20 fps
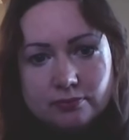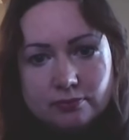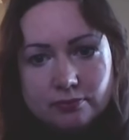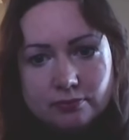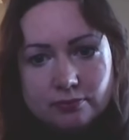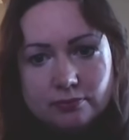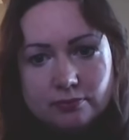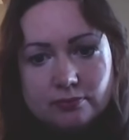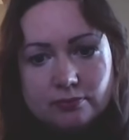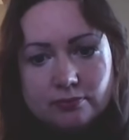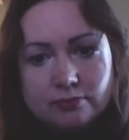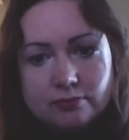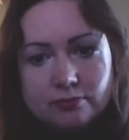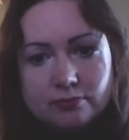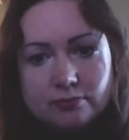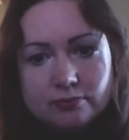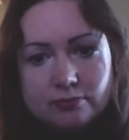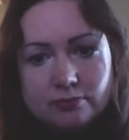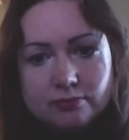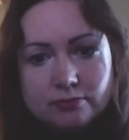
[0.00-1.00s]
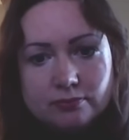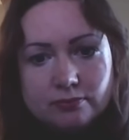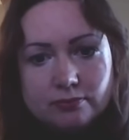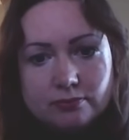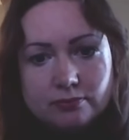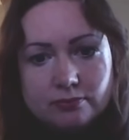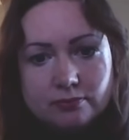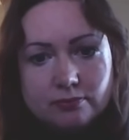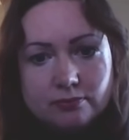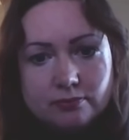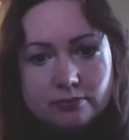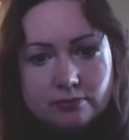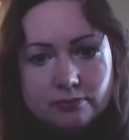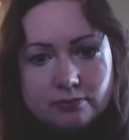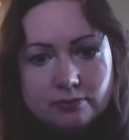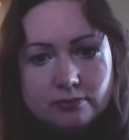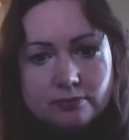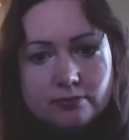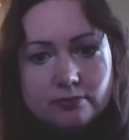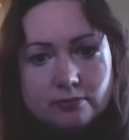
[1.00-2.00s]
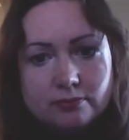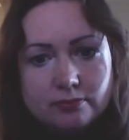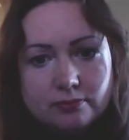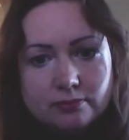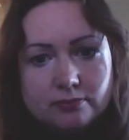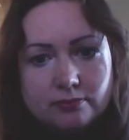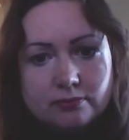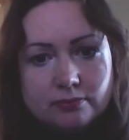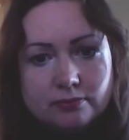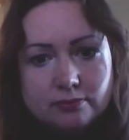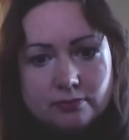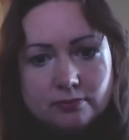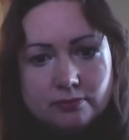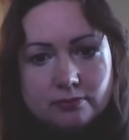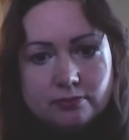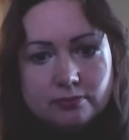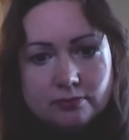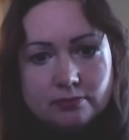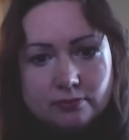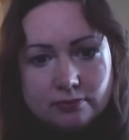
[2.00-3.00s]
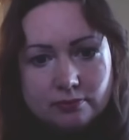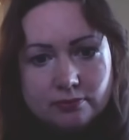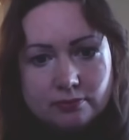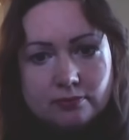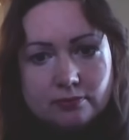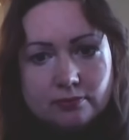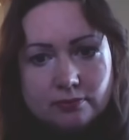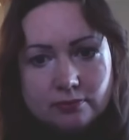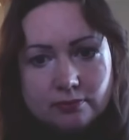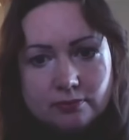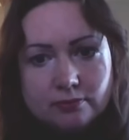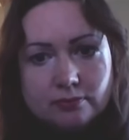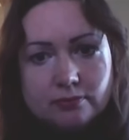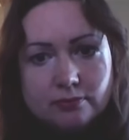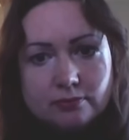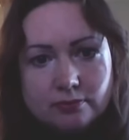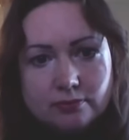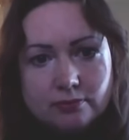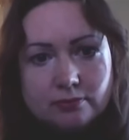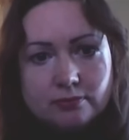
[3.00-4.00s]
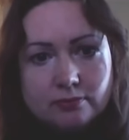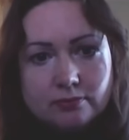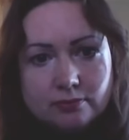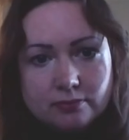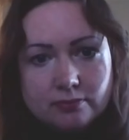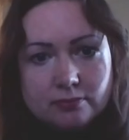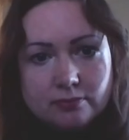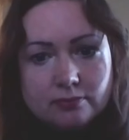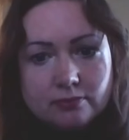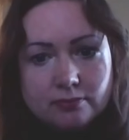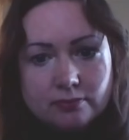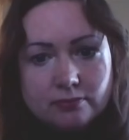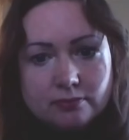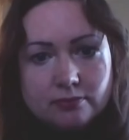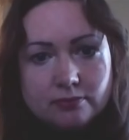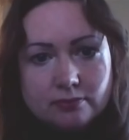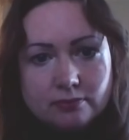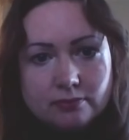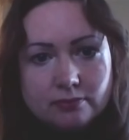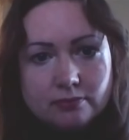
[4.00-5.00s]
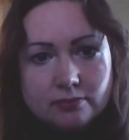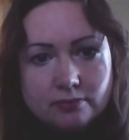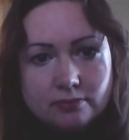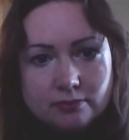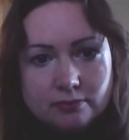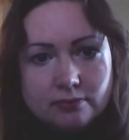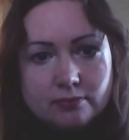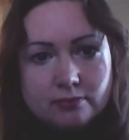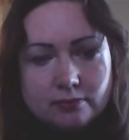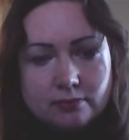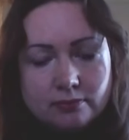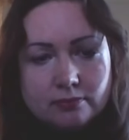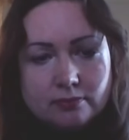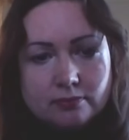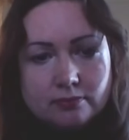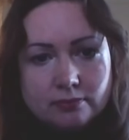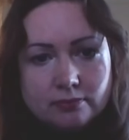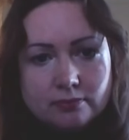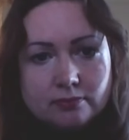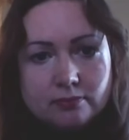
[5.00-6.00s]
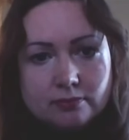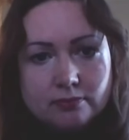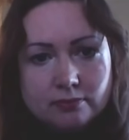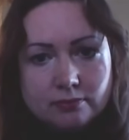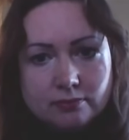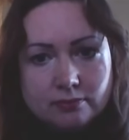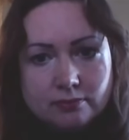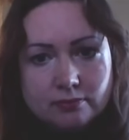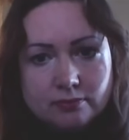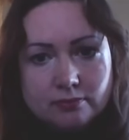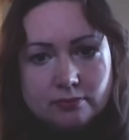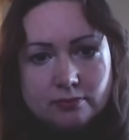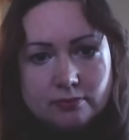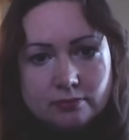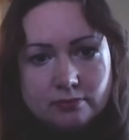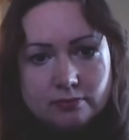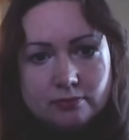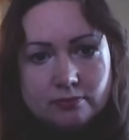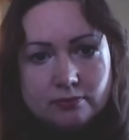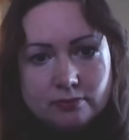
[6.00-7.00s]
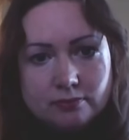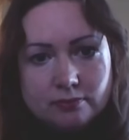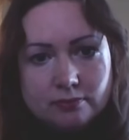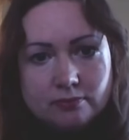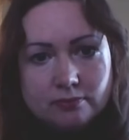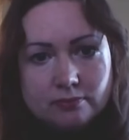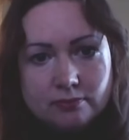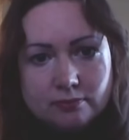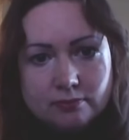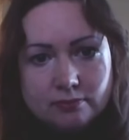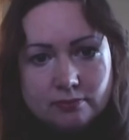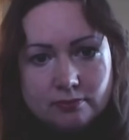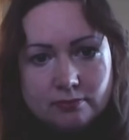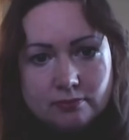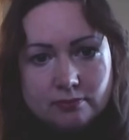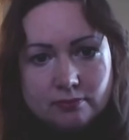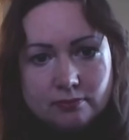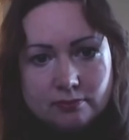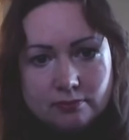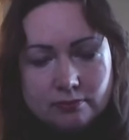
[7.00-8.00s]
(silent)